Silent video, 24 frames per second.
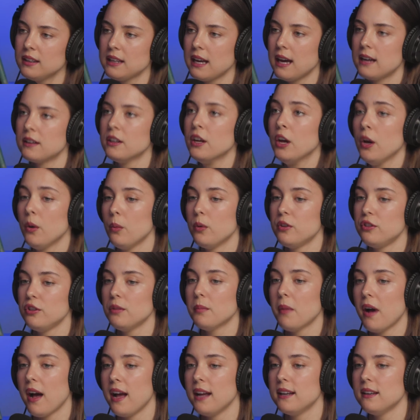Yeah. Would
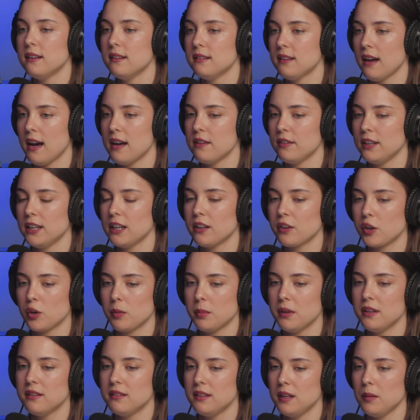you mind diving a
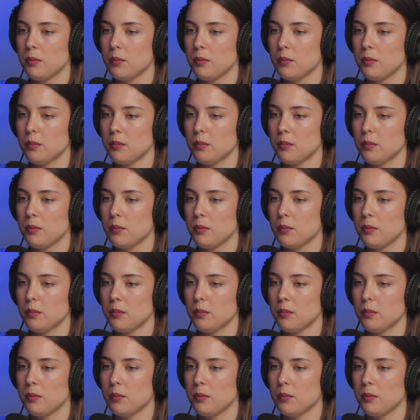little bit